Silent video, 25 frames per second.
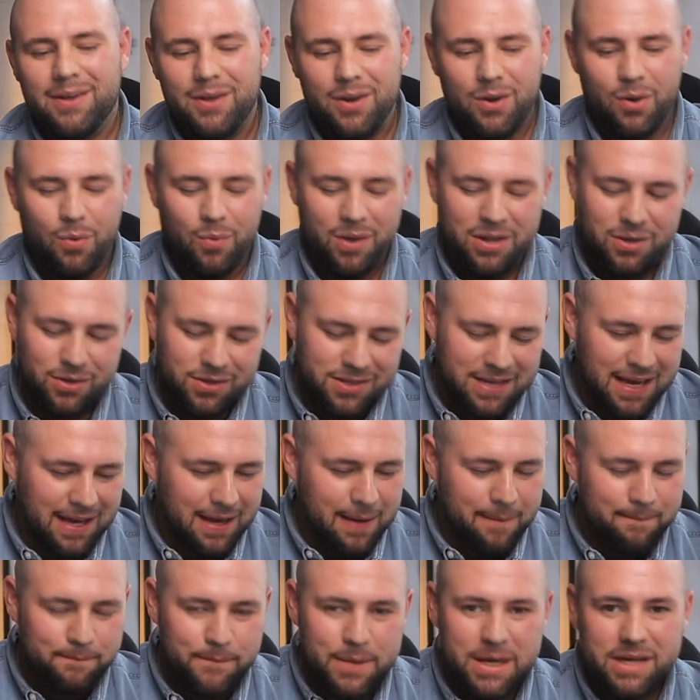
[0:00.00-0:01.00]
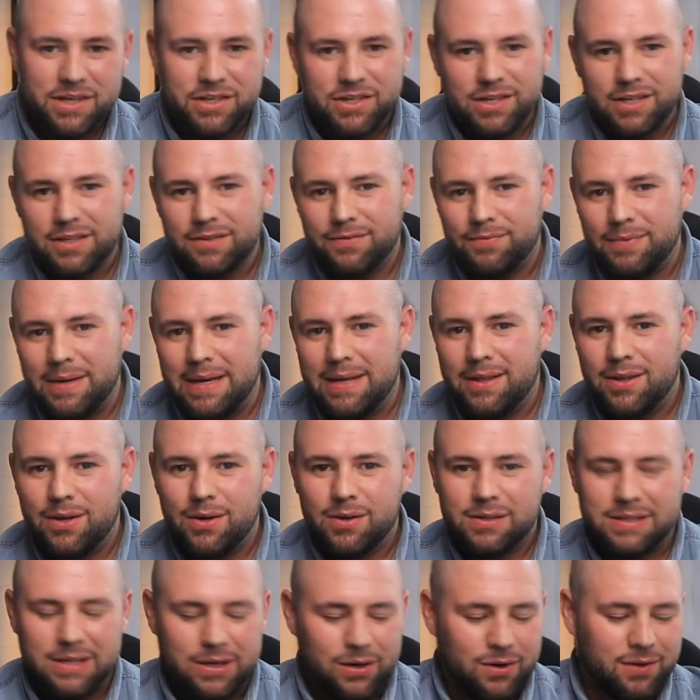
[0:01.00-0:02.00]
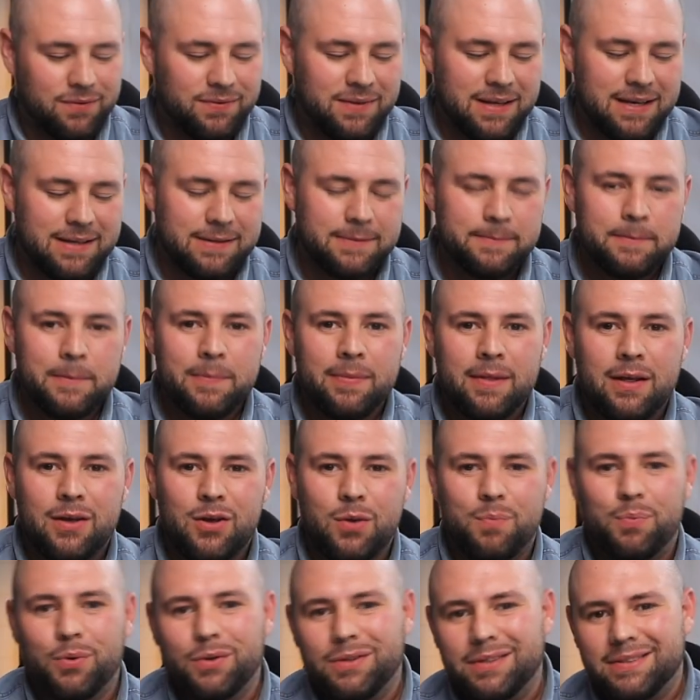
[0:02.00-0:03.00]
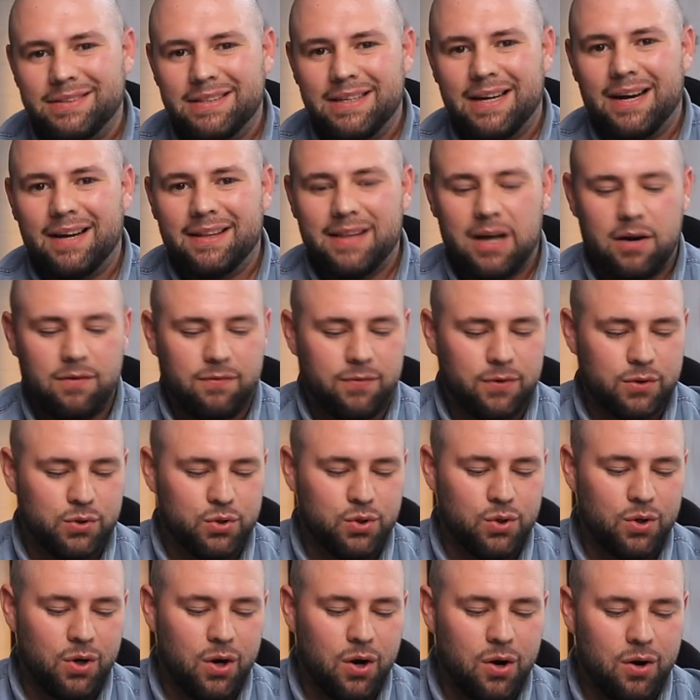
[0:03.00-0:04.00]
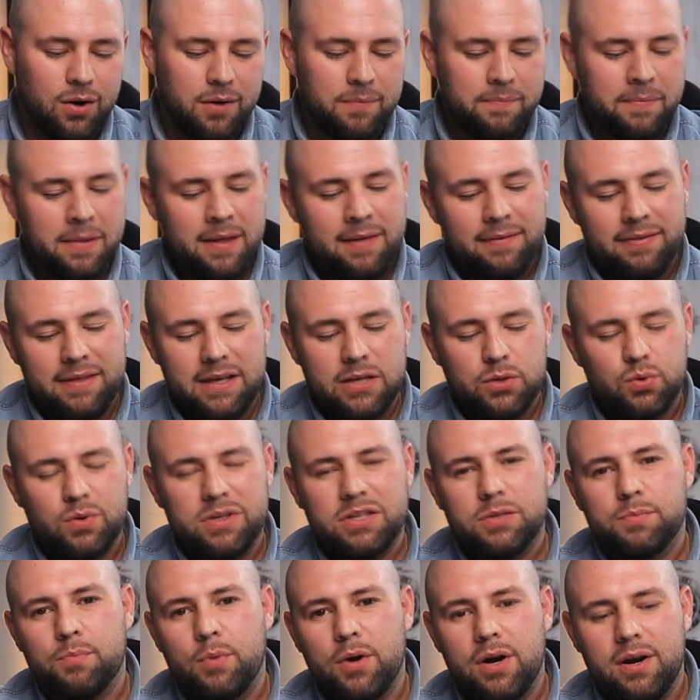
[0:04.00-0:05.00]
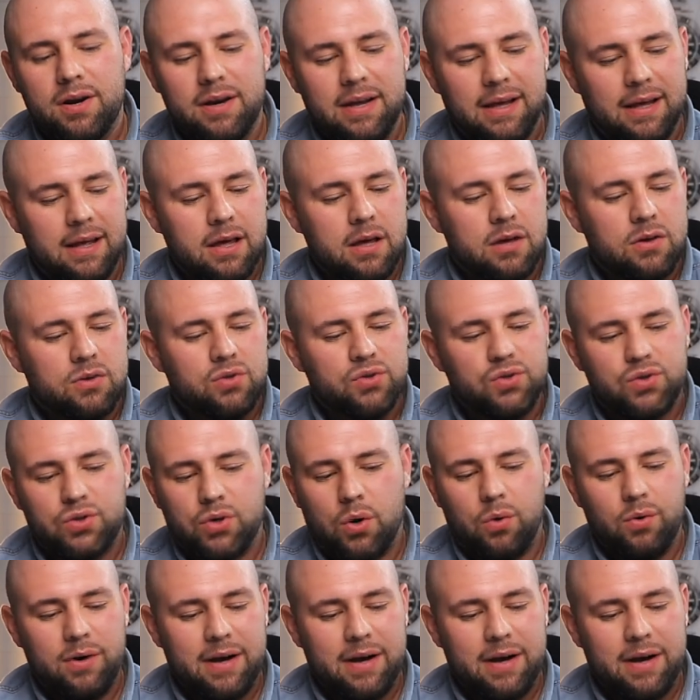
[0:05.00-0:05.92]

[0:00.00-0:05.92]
you know, when you're taking pictures, videos and all of this, you put the cigar down for too long. This one is burning so